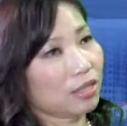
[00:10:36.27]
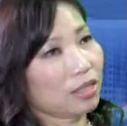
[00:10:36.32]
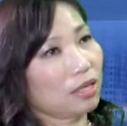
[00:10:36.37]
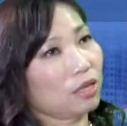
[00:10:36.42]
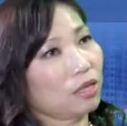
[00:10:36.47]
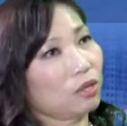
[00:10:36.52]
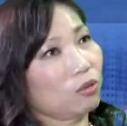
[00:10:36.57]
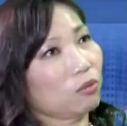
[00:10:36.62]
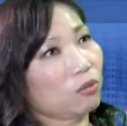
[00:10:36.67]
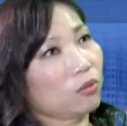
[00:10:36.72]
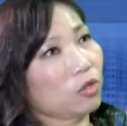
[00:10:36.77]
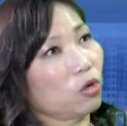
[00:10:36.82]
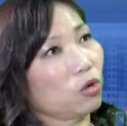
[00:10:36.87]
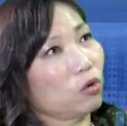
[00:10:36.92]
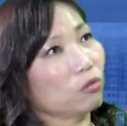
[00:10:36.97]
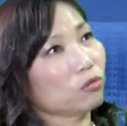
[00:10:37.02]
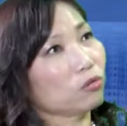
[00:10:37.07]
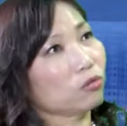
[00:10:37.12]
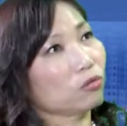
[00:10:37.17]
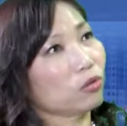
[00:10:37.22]
Uh, we
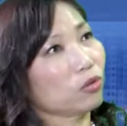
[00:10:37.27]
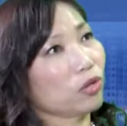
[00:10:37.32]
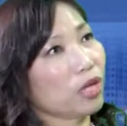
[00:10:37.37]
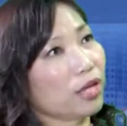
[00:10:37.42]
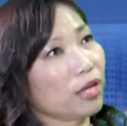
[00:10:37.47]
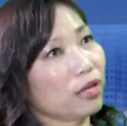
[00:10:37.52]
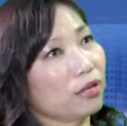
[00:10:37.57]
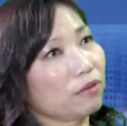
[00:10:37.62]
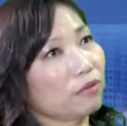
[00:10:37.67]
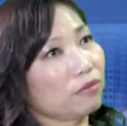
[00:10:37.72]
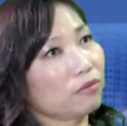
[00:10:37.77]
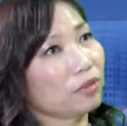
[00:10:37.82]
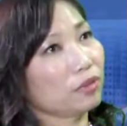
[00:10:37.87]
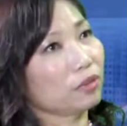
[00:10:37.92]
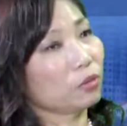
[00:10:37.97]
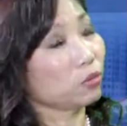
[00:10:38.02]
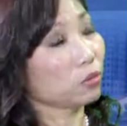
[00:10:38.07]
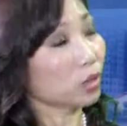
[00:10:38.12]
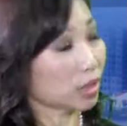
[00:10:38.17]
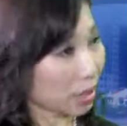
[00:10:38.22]
also have
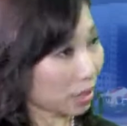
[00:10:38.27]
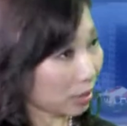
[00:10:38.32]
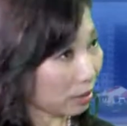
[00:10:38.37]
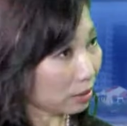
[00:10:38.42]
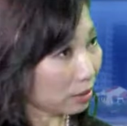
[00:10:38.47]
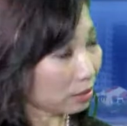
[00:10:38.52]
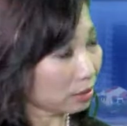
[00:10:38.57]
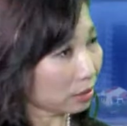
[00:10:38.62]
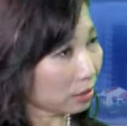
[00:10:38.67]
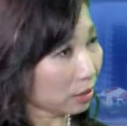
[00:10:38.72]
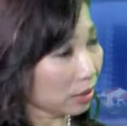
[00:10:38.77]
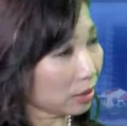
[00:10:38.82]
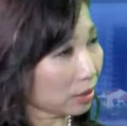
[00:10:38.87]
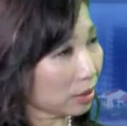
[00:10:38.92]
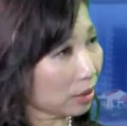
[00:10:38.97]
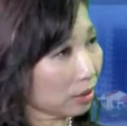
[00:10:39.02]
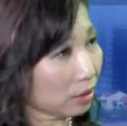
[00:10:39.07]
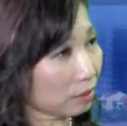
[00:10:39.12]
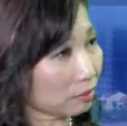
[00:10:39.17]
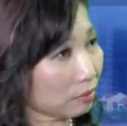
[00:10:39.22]
hotel
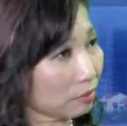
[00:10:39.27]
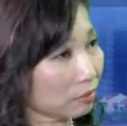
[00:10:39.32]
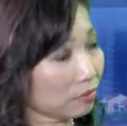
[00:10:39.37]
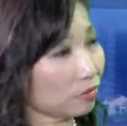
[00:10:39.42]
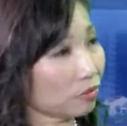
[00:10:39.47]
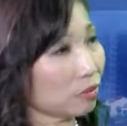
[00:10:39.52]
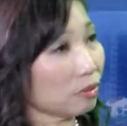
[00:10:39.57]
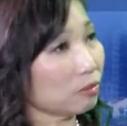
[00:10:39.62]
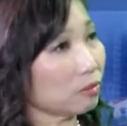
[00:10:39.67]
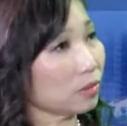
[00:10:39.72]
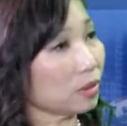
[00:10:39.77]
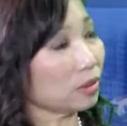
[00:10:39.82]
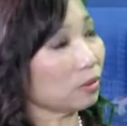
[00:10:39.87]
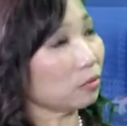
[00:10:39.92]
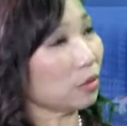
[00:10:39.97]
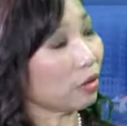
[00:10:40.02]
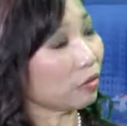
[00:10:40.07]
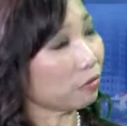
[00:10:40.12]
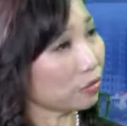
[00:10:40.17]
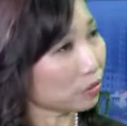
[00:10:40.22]
income from uh,
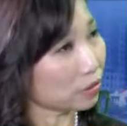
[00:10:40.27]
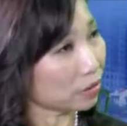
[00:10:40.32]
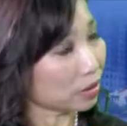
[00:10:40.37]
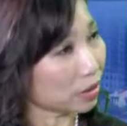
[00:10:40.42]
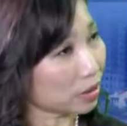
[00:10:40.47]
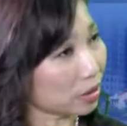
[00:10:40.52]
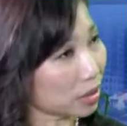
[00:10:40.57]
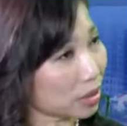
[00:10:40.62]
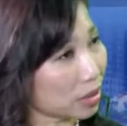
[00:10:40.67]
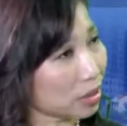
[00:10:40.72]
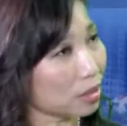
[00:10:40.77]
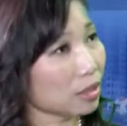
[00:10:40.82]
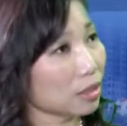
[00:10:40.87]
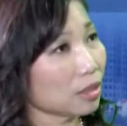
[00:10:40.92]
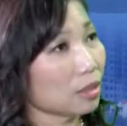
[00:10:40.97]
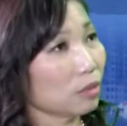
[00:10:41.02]
Raffles City,